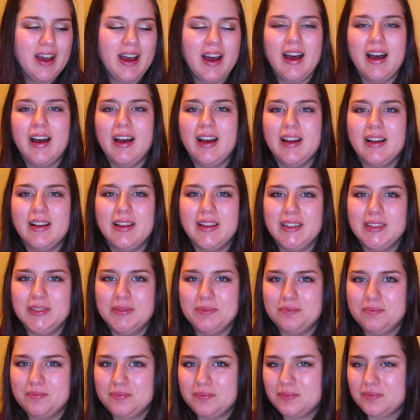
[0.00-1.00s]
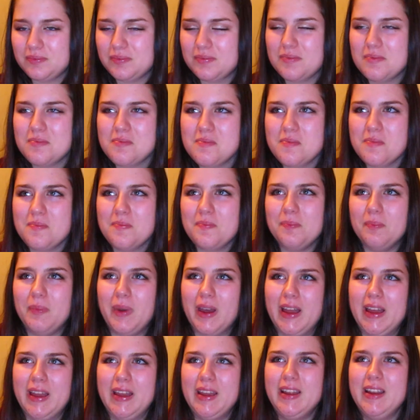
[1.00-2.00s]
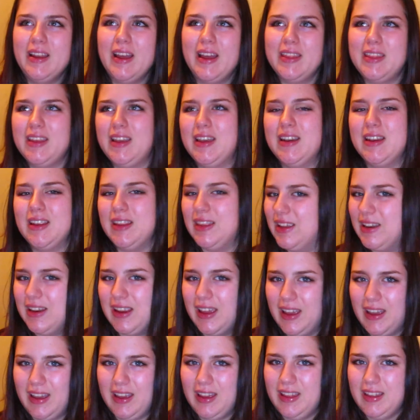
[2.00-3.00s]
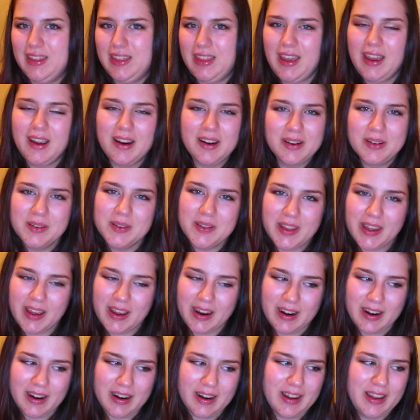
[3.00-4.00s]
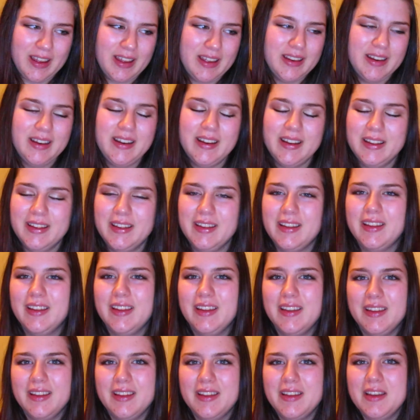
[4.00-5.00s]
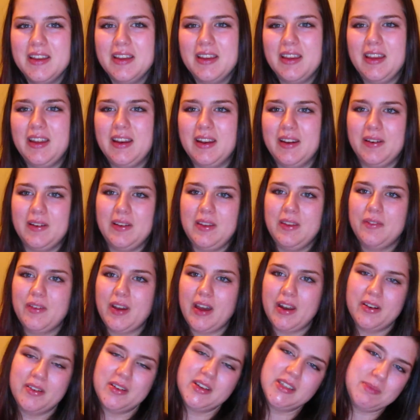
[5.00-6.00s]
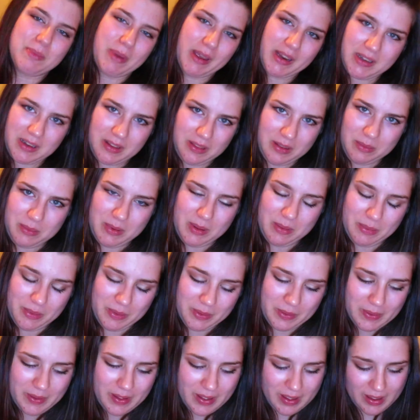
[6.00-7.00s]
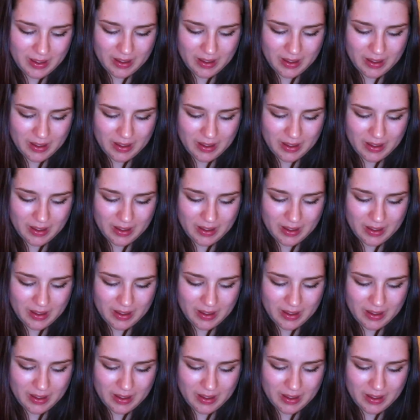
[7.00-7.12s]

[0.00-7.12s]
But at the end of the day, they are who they are, and you know, you've got to respect other people.